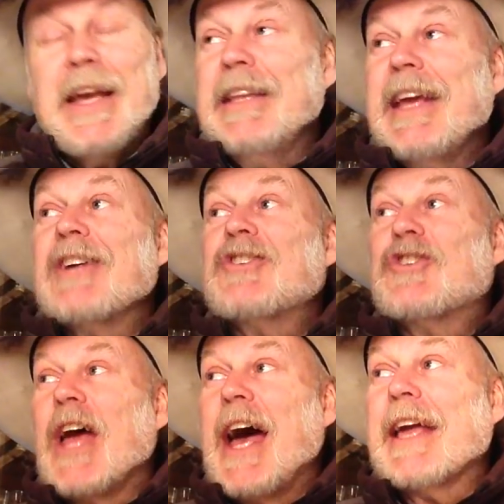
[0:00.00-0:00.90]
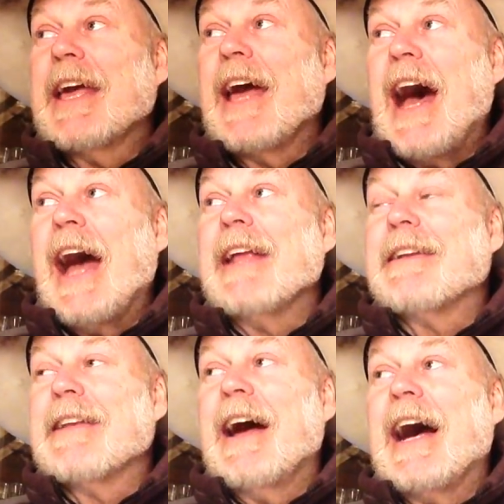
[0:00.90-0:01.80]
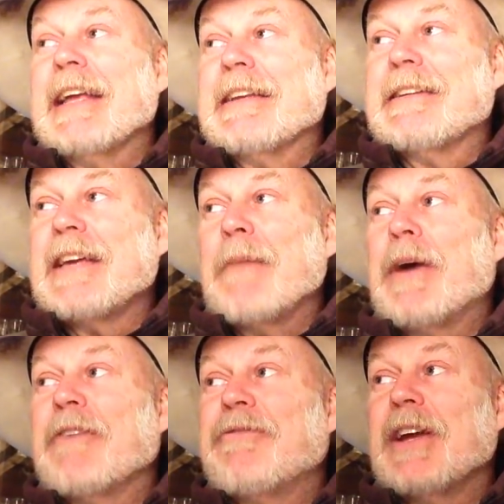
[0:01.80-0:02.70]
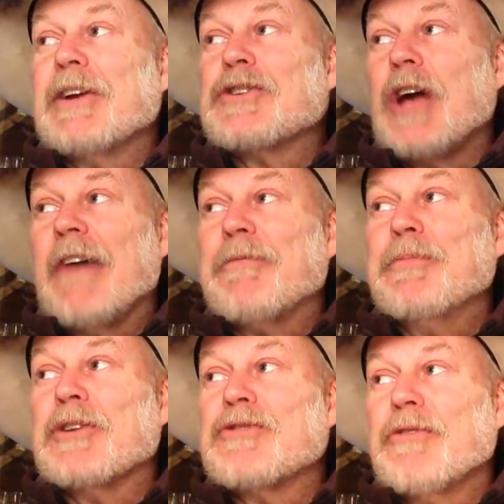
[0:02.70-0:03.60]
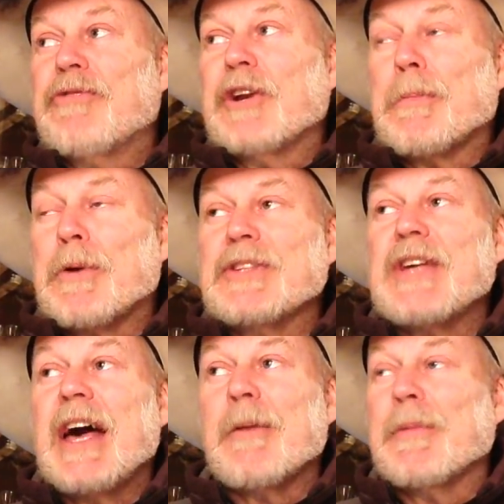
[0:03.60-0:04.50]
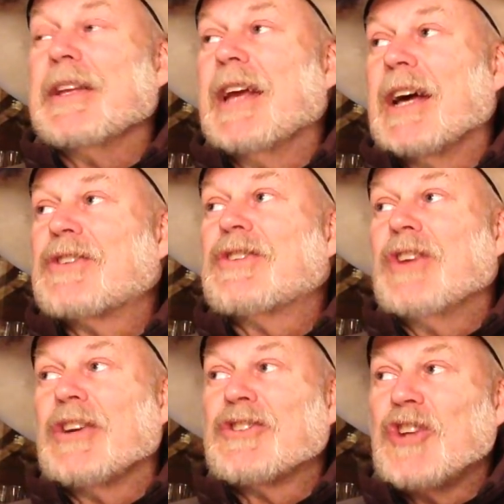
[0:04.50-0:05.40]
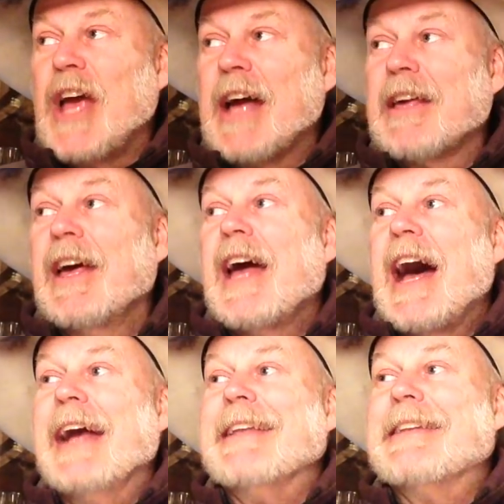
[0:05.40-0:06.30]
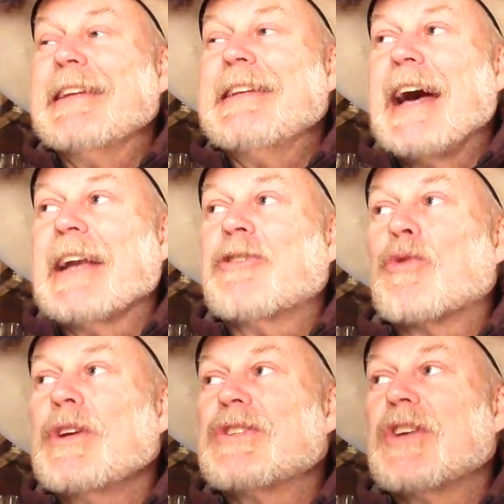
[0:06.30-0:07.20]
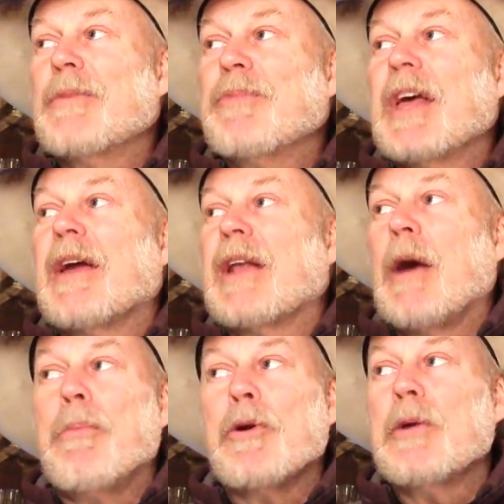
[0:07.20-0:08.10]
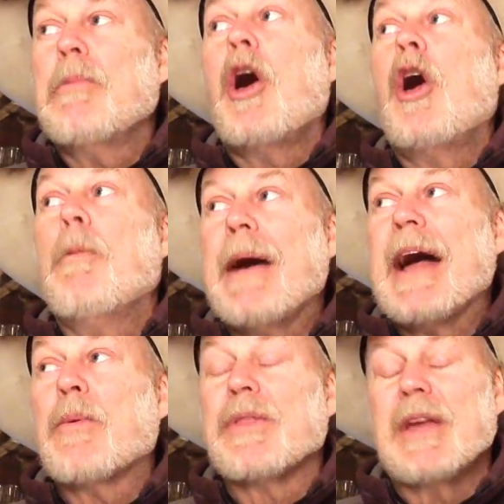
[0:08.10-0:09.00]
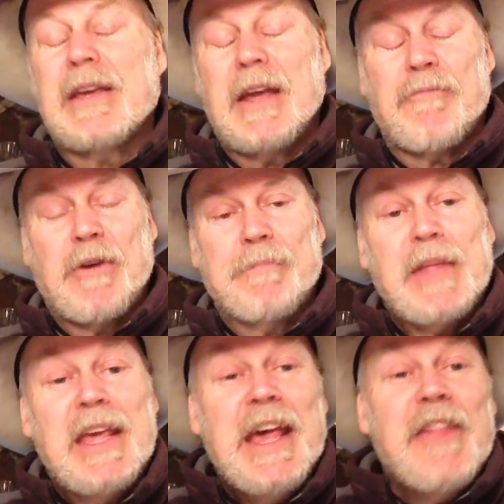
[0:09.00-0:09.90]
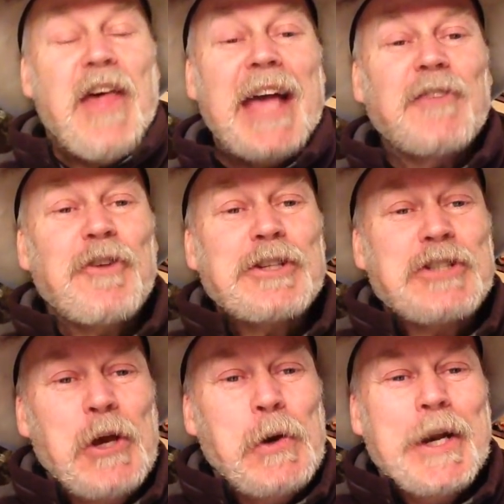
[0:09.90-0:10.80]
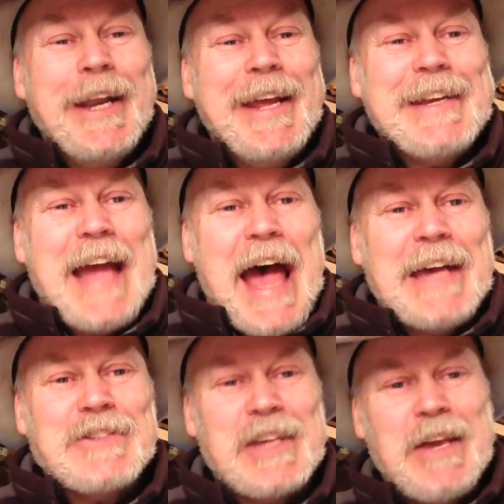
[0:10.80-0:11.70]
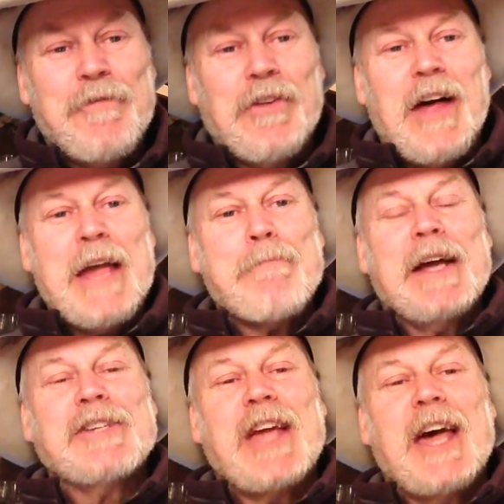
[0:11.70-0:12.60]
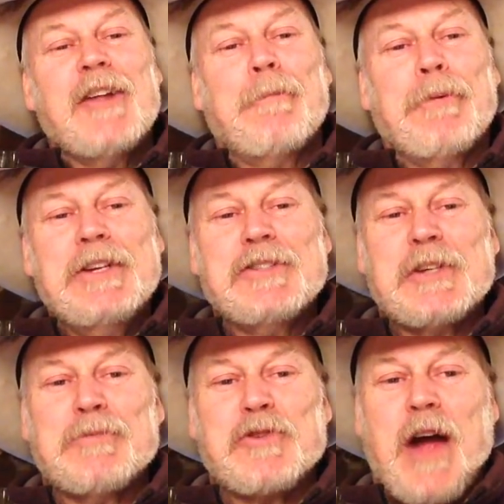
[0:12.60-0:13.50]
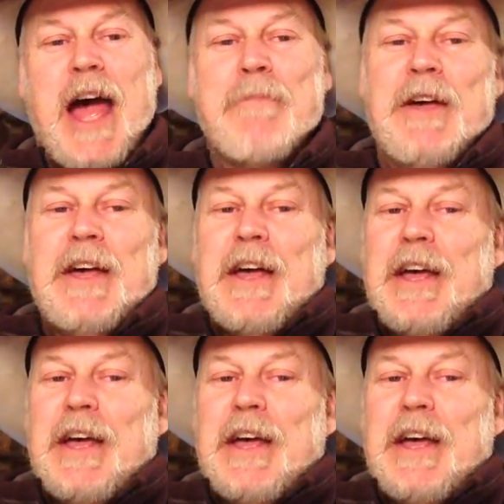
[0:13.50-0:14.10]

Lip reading: And yes, Jack, I kept my fingers off, and there's no fingerprints on them. And yes, Jack, I did not crease them, and I'll put them all back where they came from. Thanks for tuning in, guys. If you like my channel, please subscribe.